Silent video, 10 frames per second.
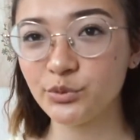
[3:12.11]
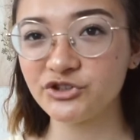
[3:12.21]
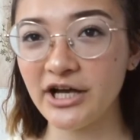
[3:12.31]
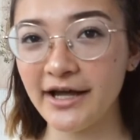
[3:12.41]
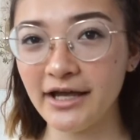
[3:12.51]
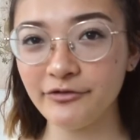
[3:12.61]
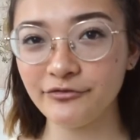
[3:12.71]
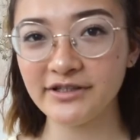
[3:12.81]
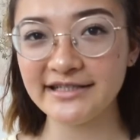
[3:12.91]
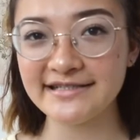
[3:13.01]
which I
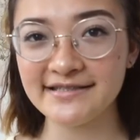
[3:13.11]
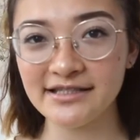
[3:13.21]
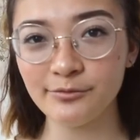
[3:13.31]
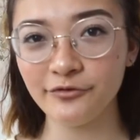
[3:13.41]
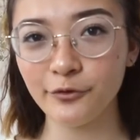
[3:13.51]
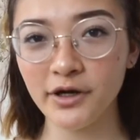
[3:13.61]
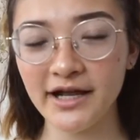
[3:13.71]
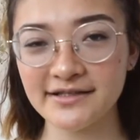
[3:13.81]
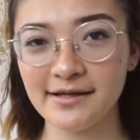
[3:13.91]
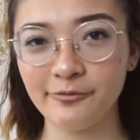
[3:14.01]
haven't really seen before
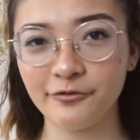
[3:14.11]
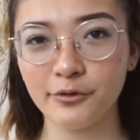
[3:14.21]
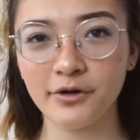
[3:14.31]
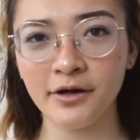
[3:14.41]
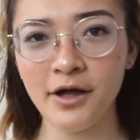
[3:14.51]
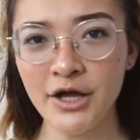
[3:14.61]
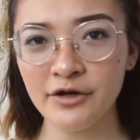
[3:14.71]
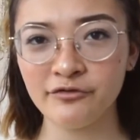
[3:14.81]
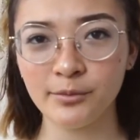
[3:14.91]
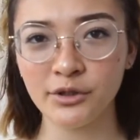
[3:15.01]
except for
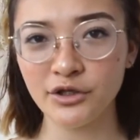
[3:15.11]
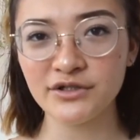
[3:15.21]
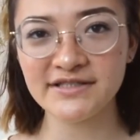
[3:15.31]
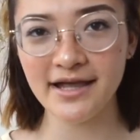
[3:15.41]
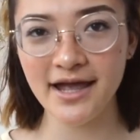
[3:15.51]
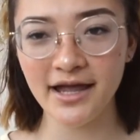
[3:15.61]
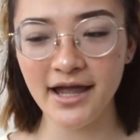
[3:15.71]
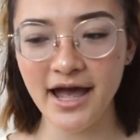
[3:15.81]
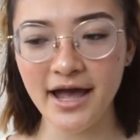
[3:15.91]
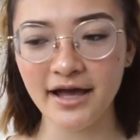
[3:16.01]
from
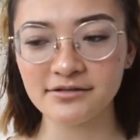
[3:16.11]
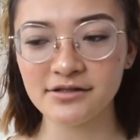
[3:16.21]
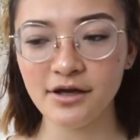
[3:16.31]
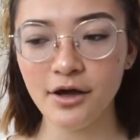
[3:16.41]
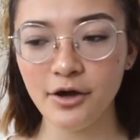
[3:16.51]
Glossier and